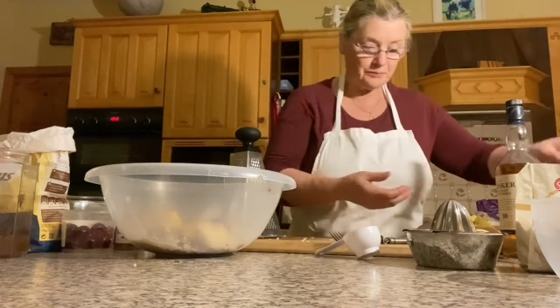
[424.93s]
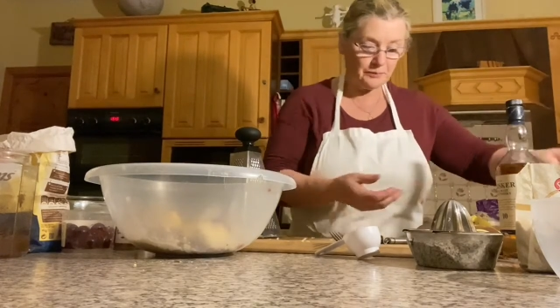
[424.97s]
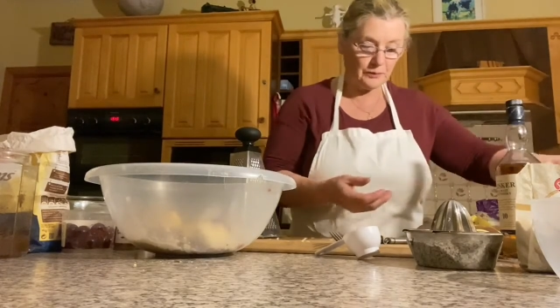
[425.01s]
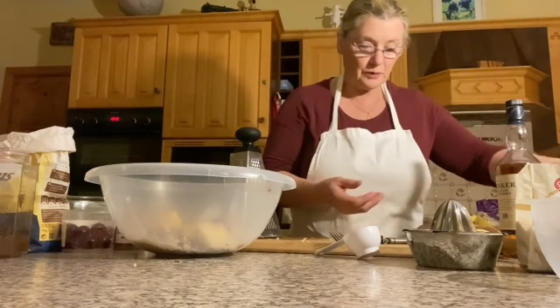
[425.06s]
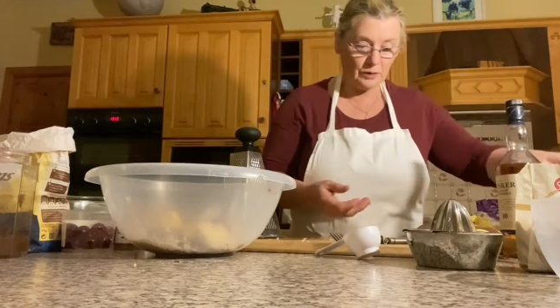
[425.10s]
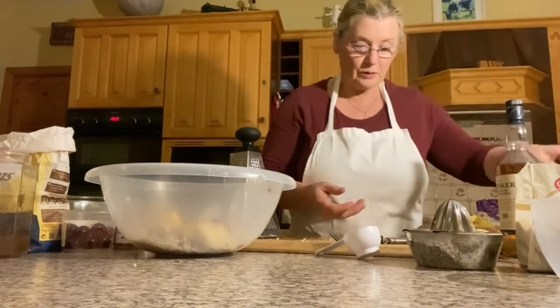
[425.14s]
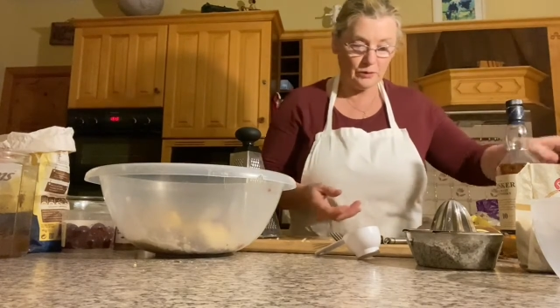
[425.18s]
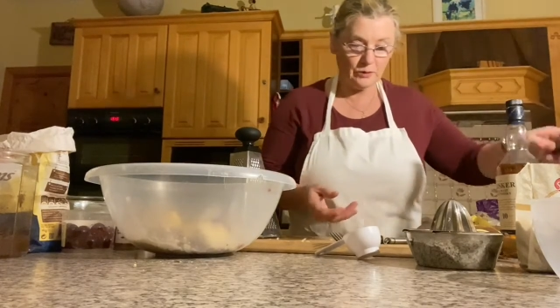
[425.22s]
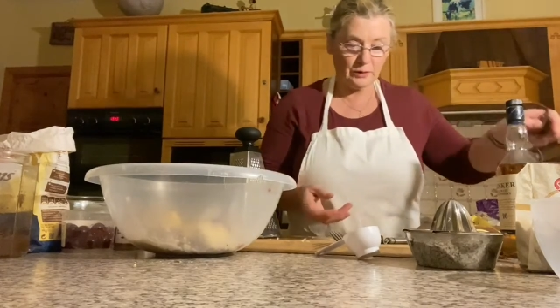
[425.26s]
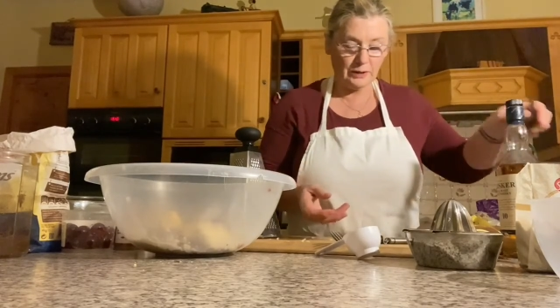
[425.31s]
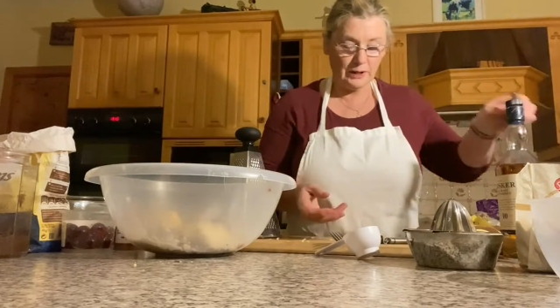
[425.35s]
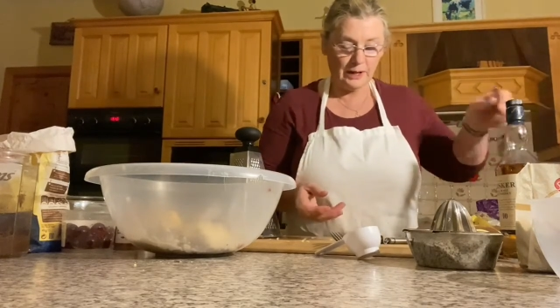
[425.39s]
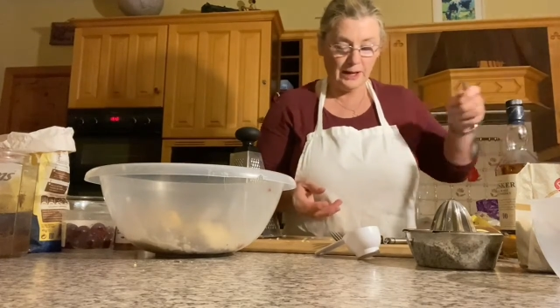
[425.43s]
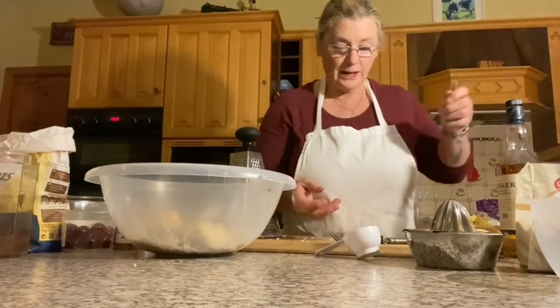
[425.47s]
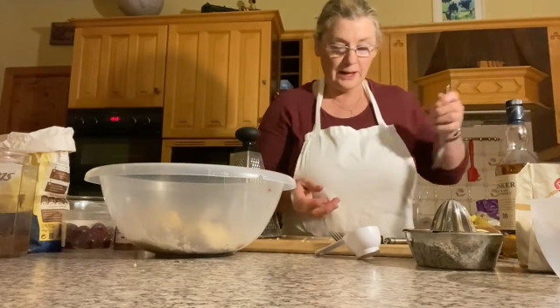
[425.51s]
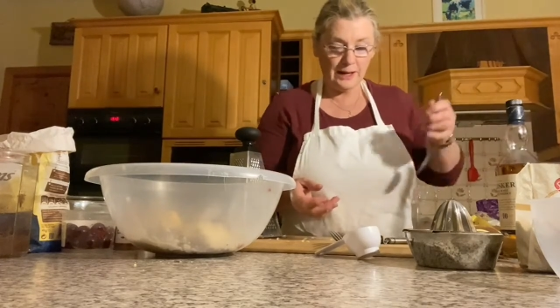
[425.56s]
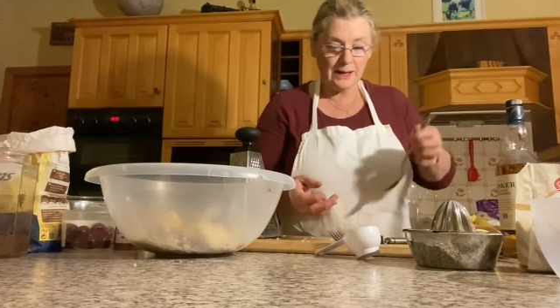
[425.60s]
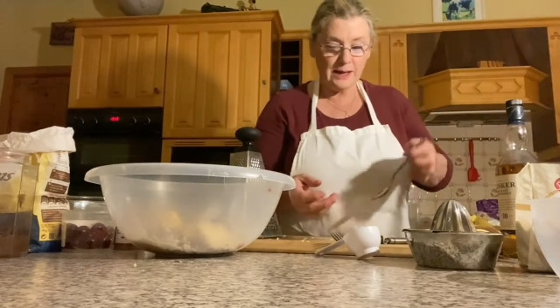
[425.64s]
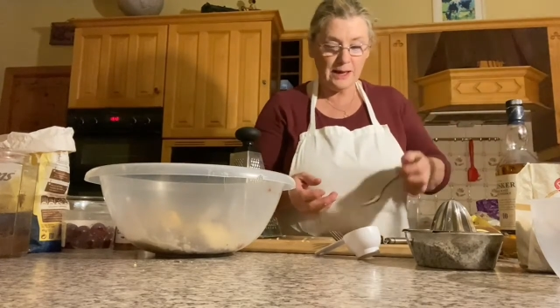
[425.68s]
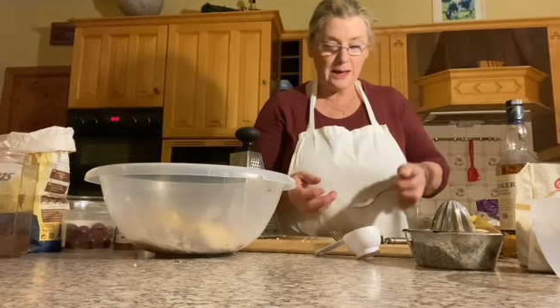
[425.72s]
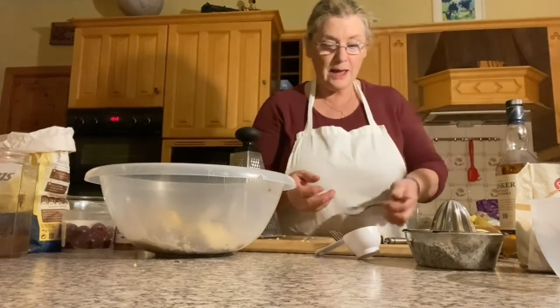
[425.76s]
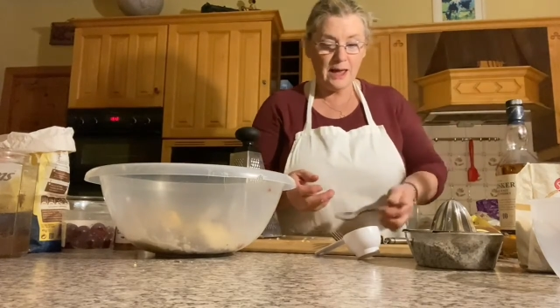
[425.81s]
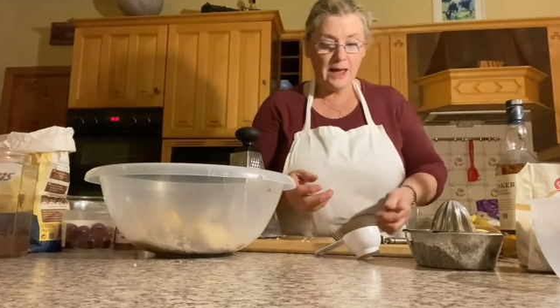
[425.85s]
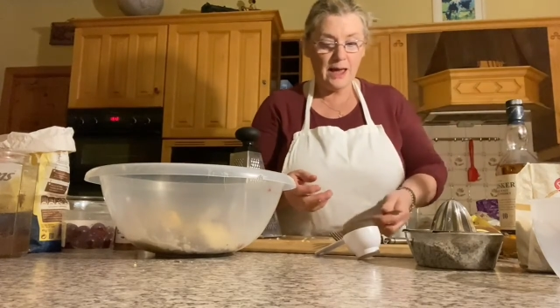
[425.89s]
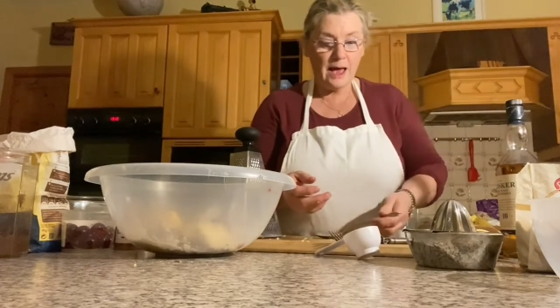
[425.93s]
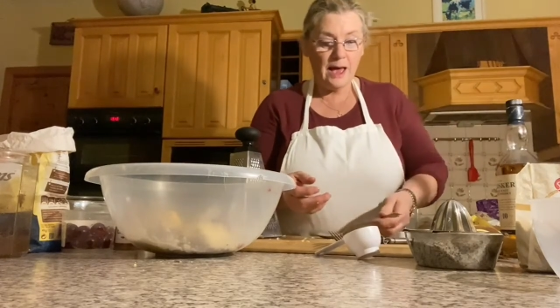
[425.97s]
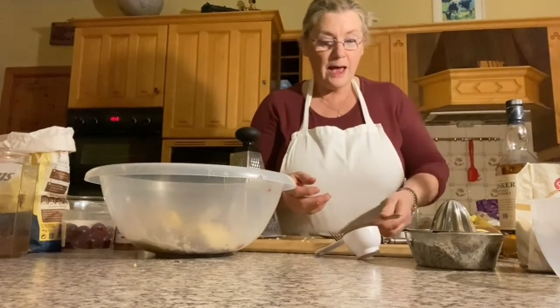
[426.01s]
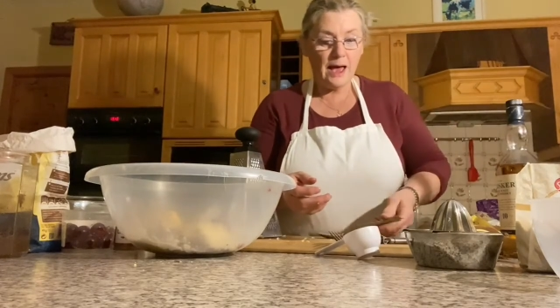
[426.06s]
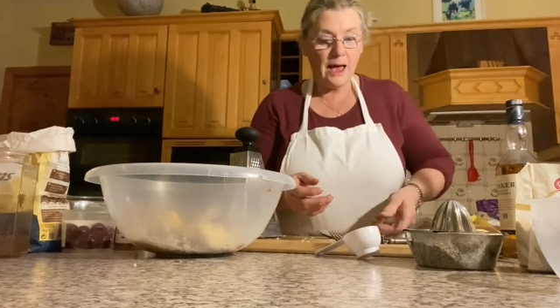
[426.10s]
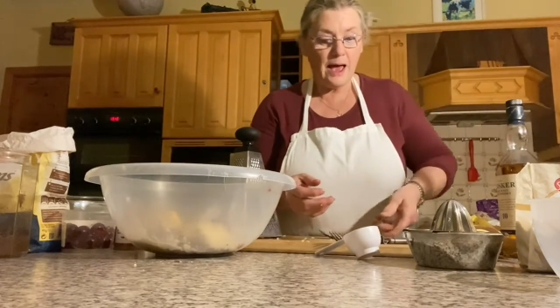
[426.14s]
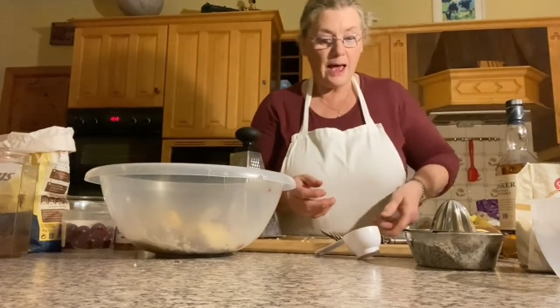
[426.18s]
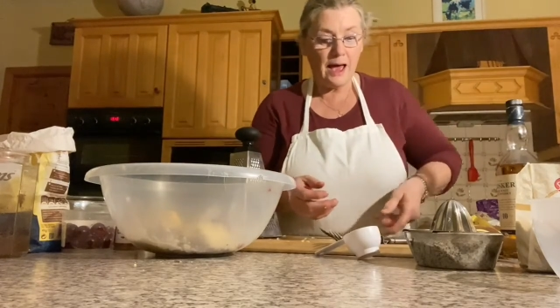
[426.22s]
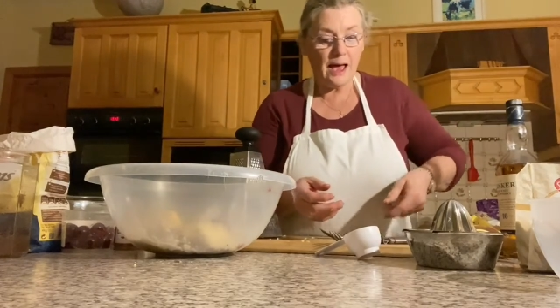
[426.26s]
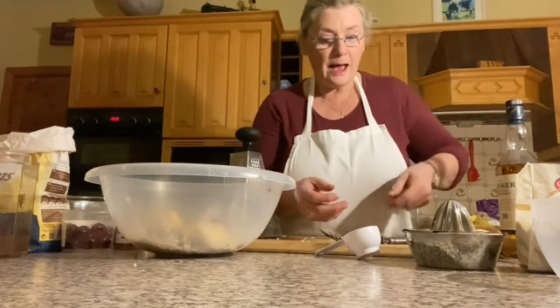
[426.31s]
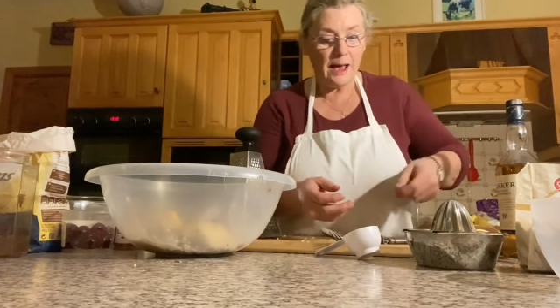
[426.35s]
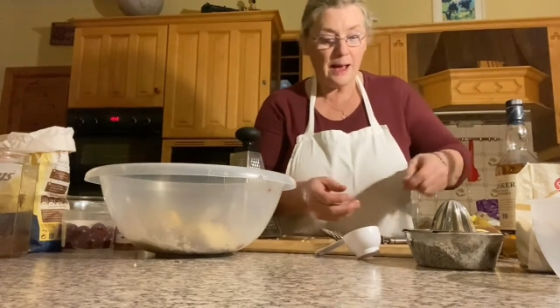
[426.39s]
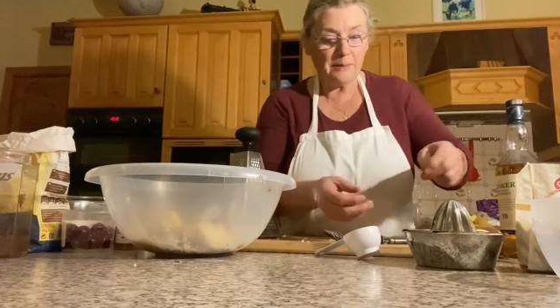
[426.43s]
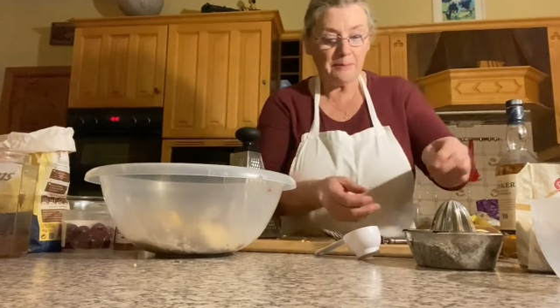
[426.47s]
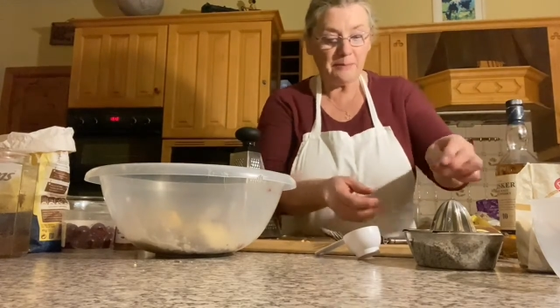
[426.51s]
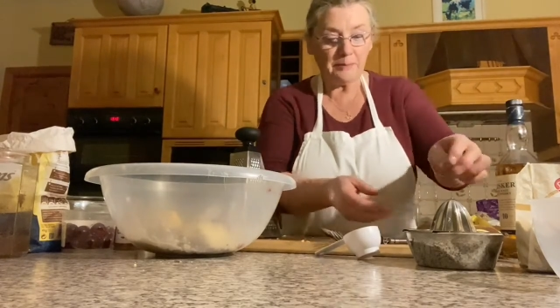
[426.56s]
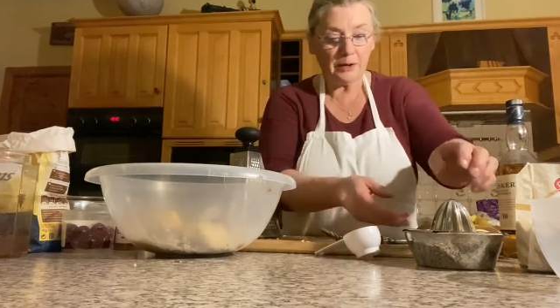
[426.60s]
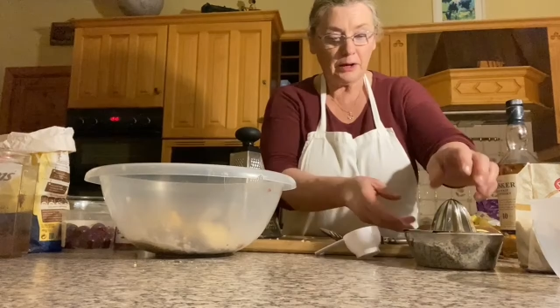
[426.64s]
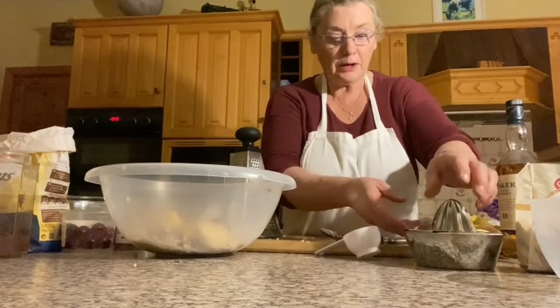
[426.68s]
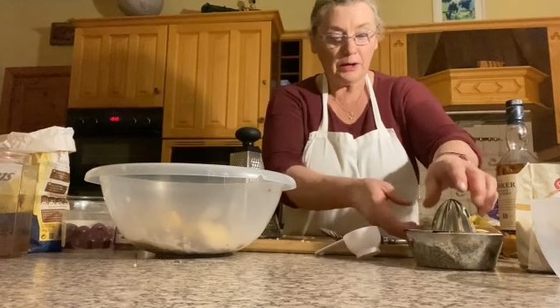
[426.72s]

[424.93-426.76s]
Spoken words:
Okay, I